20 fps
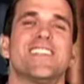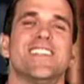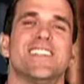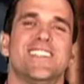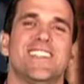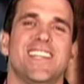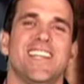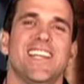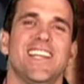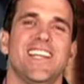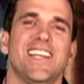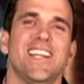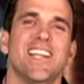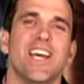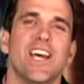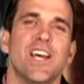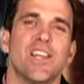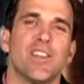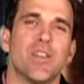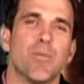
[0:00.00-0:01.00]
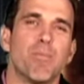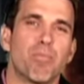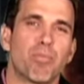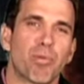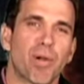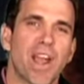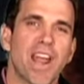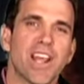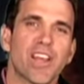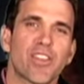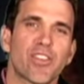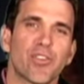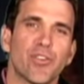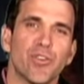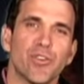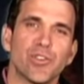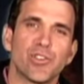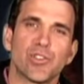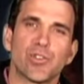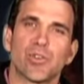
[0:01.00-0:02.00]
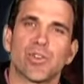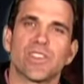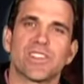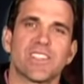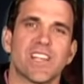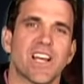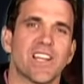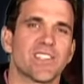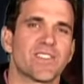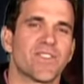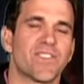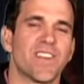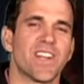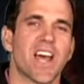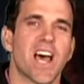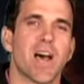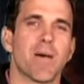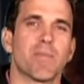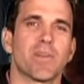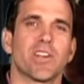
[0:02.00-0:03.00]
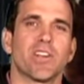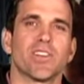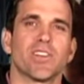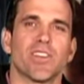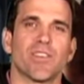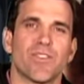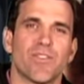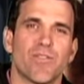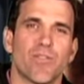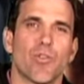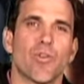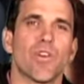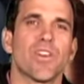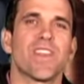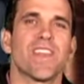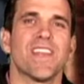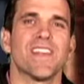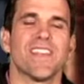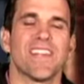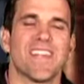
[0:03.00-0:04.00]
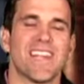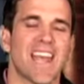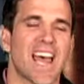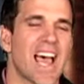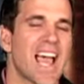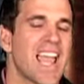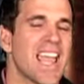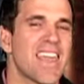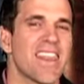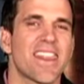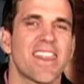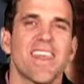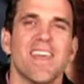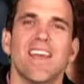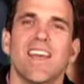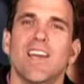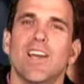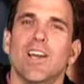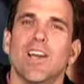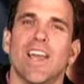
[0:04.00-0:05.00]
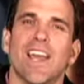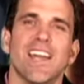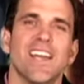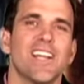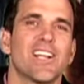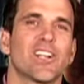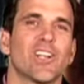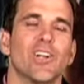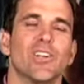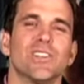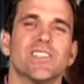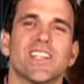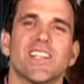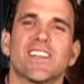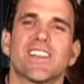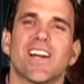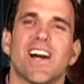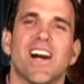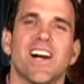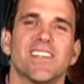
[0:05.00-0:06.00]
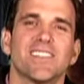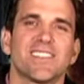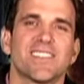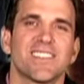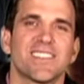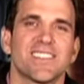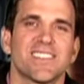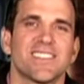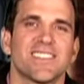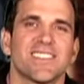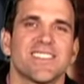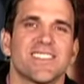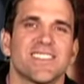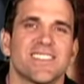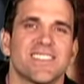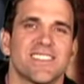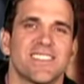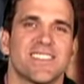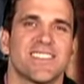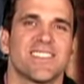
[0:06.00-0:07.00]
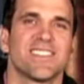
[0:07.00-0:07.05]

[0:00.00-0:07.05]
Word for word: indeed. The breakthrough tour sounds phenomenal. The fourth and the ninth. Any closing thoughts? we